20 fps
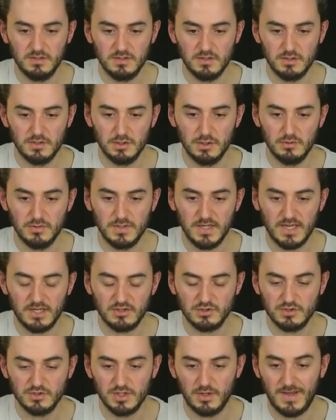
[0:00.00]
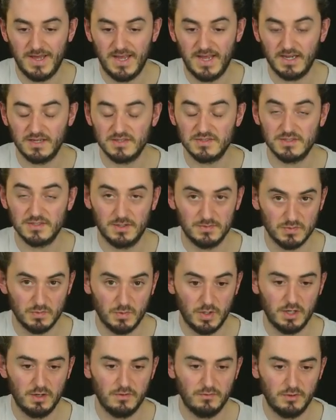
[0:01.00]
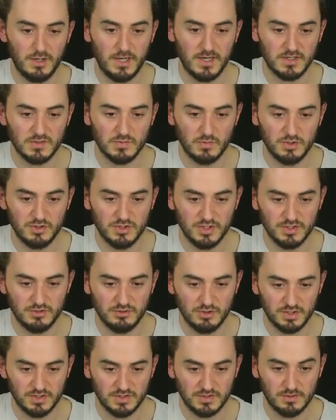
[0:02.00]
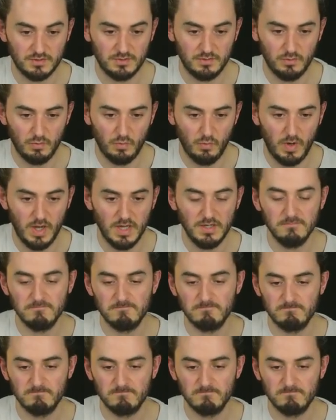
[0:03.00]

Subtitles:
u dash, so x times 1 over x, which is just 1,